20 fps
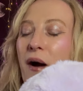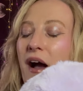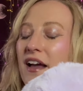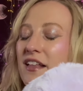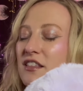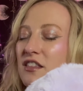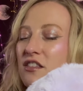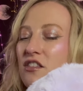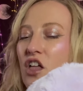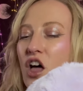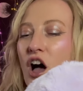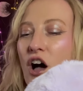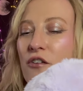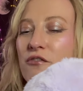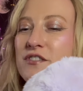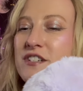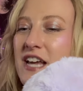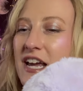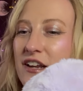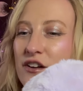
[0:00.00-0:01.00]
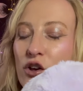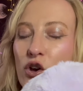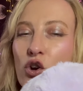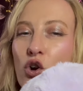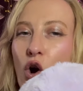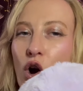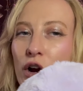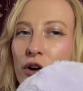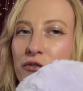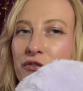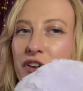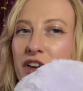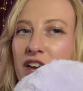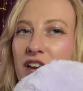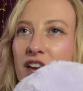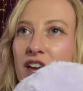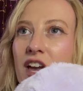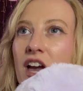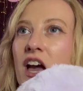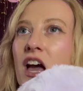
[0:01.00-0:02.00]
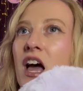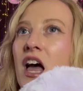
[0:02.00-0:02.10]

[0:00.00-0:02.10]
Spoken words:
I love Dana Carvey.